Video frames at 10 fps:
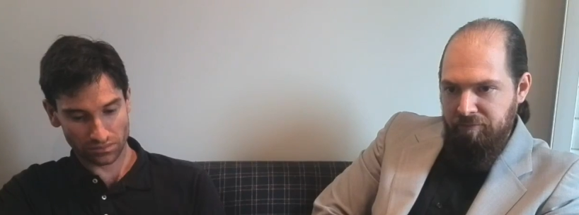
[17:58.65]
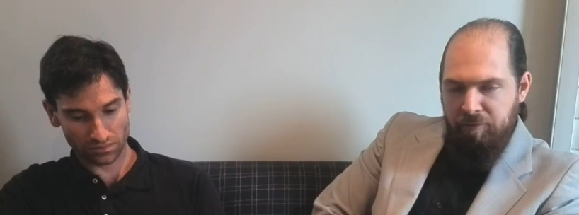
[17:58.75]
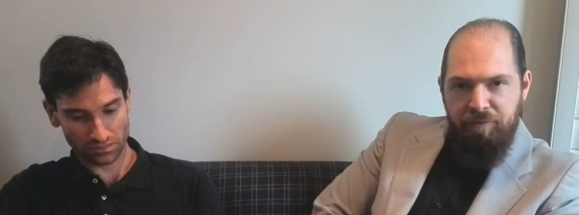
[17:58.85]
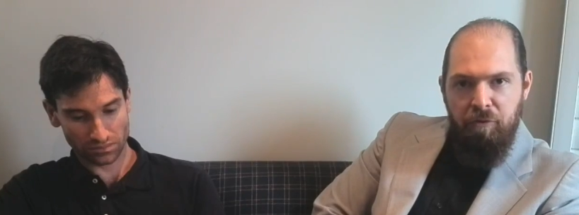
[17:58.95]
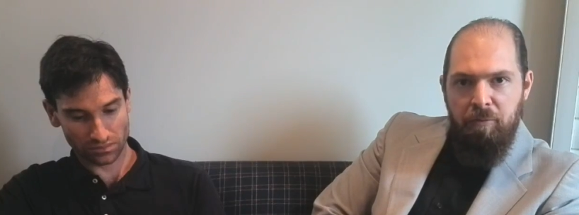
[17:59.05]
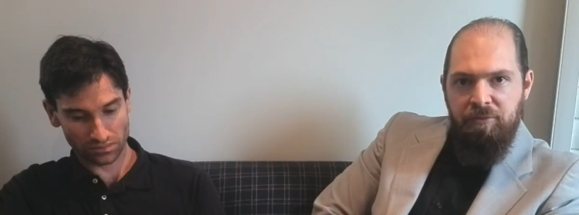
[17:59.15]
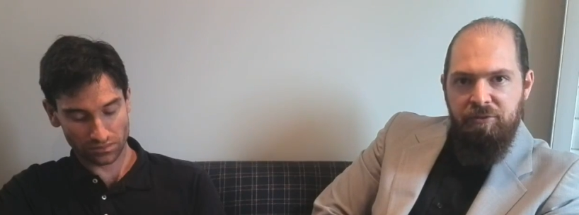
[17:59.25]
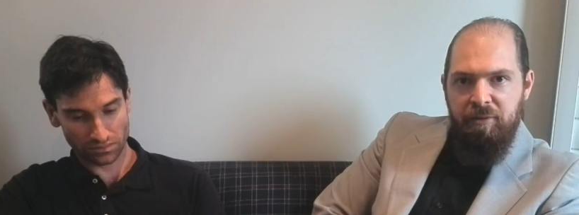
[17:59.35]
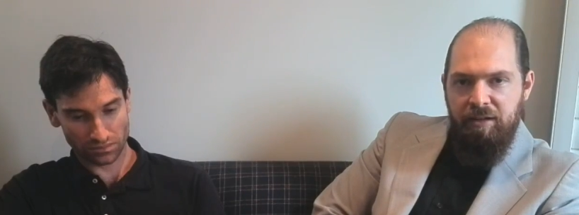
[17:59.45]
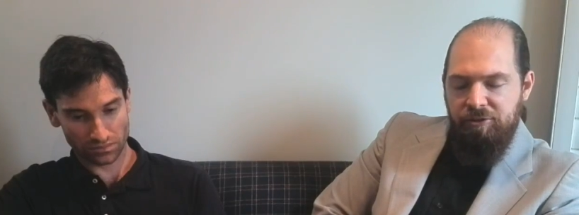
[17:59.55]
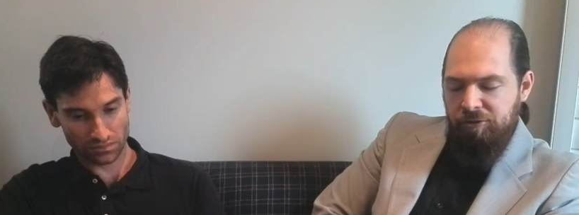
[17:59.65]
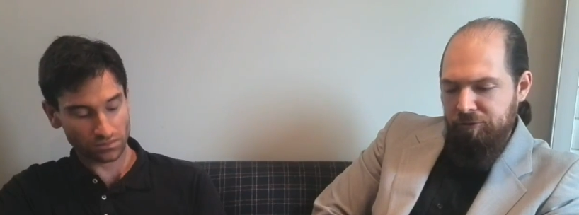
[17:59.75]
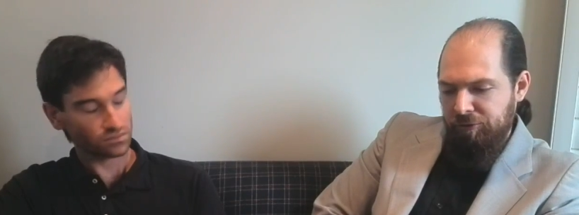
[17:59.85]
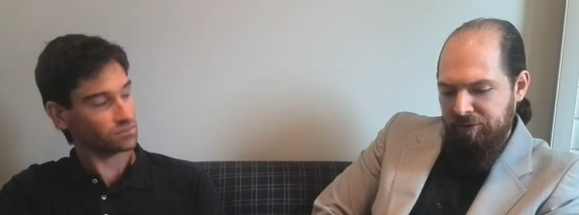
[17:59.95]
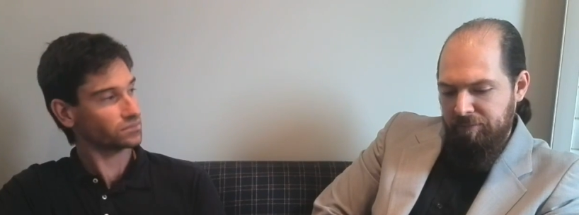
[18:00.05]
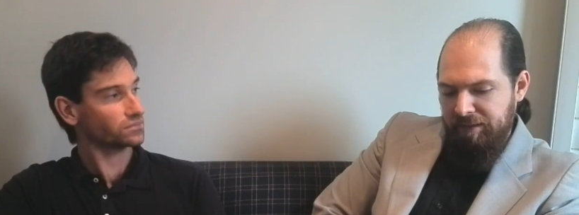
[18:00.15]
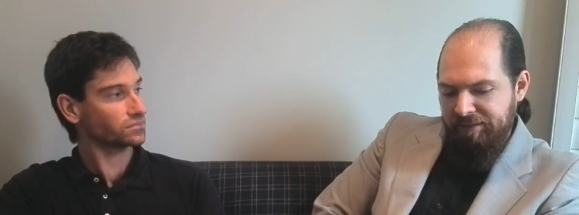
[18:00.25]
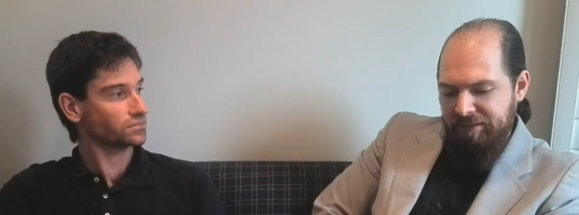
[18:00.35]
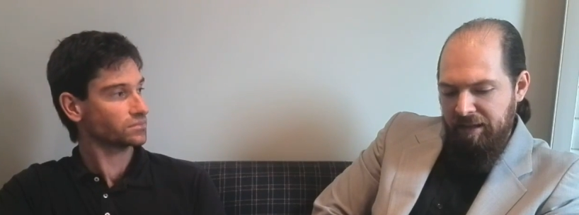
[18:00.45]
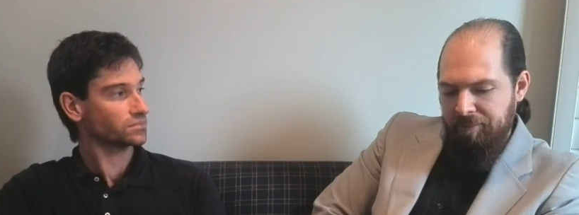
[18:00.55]
Speaker 1: form to our children.
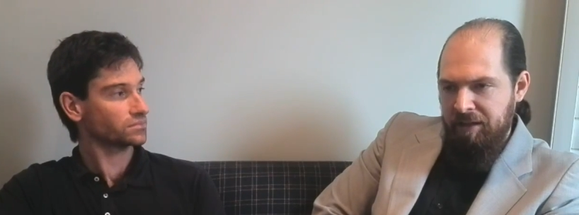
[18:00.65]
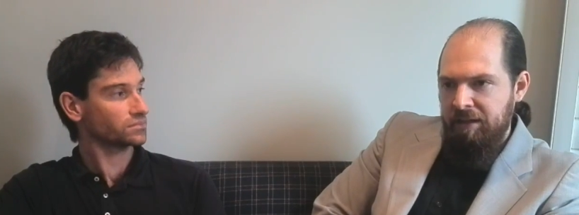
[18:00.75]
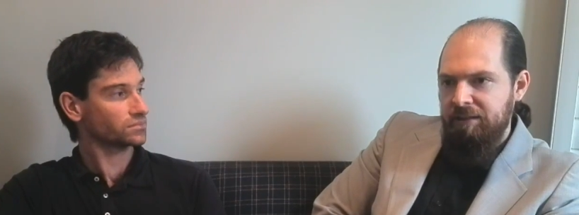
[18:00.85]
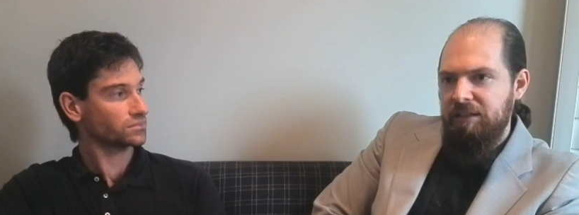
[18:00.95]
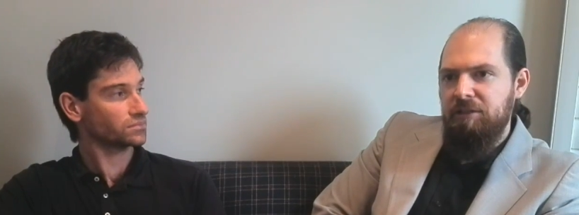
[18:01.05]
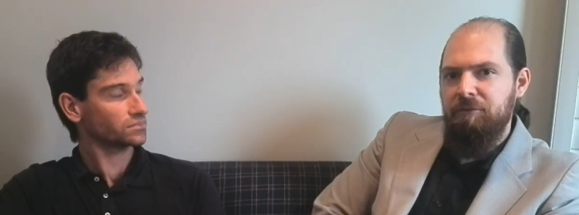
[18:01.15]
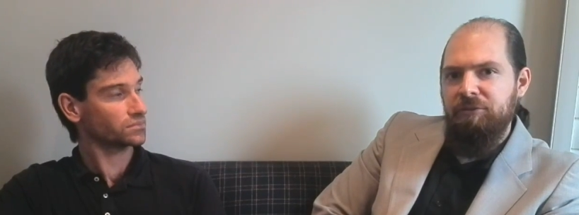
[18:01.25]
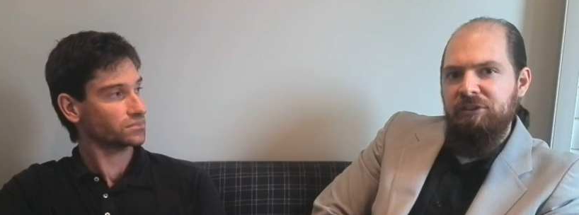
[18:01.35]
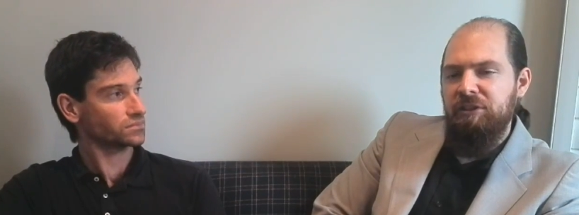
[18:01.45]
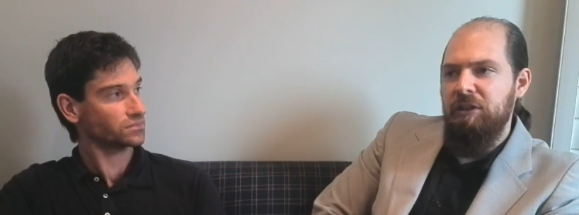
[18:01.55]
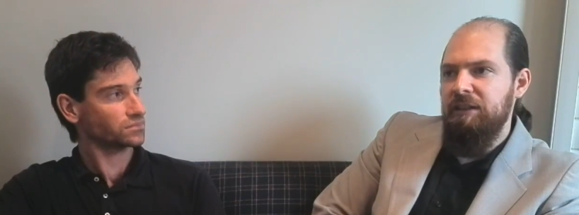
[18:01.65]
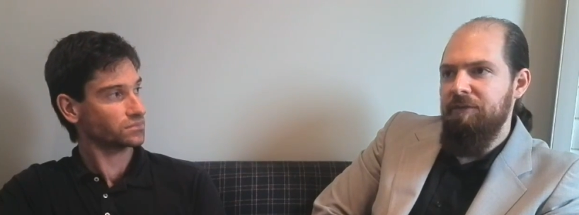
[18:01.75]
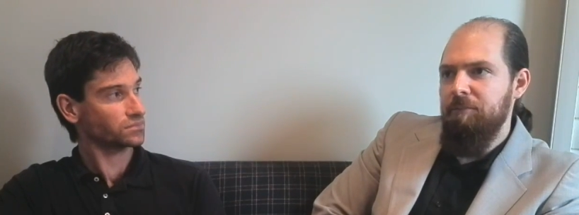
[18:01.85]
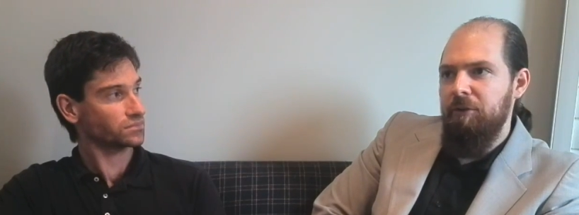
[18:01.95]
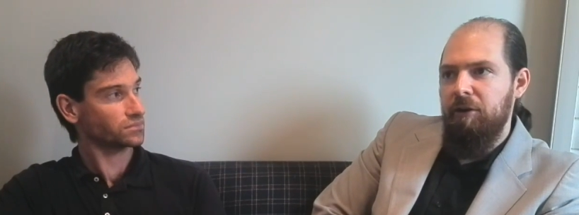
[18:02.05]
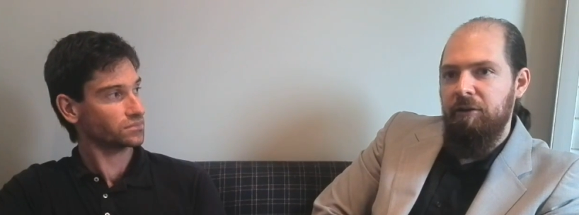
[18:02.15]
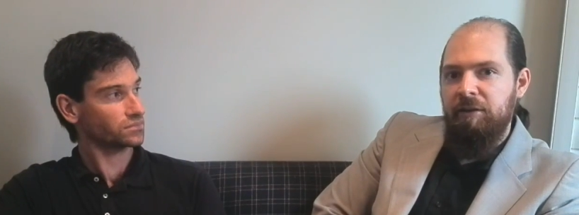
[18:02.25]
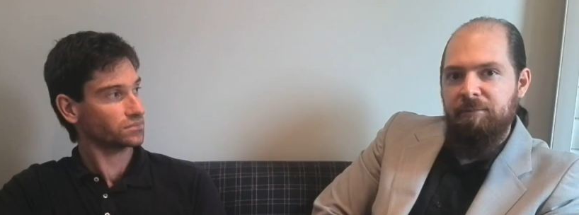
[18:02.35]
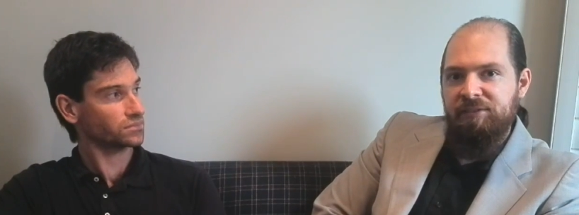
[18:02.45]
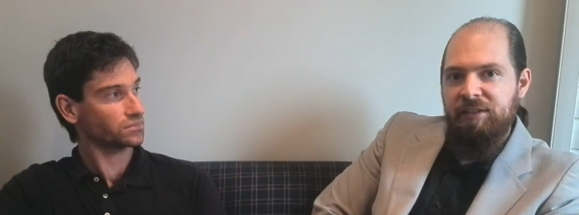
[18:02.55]
But uh, then you've also got other
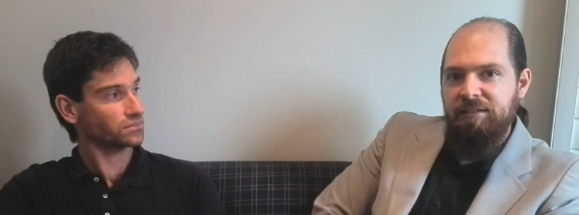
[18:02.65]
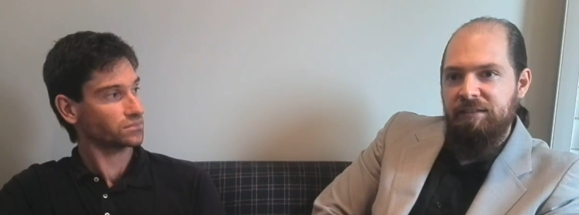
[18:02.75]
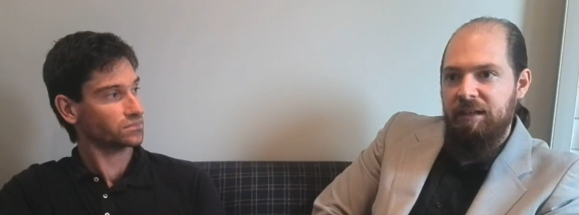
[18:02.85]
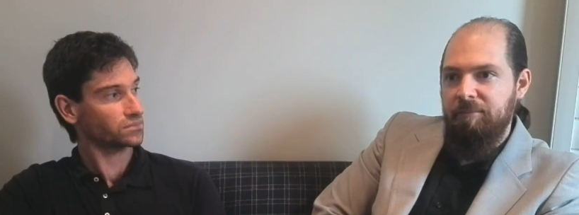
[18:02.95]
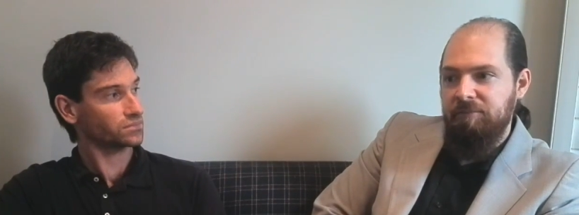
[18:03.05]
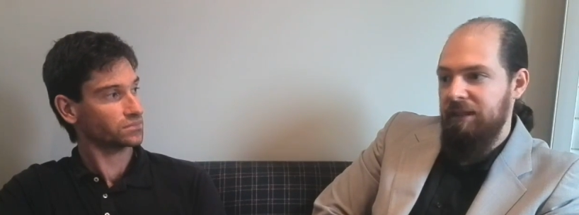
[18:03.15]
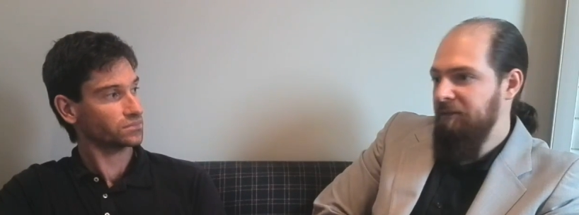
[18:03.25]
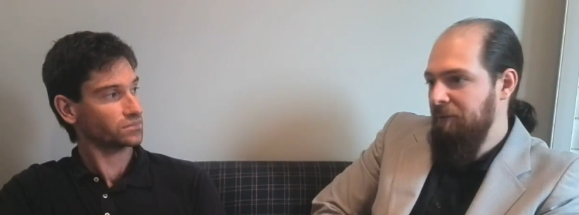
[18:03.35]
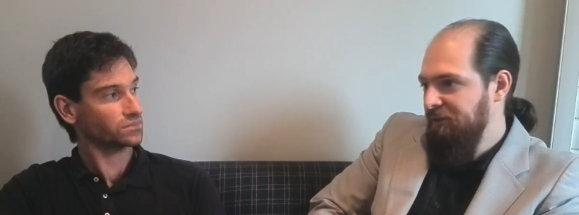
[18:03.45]
programs that, um, that, that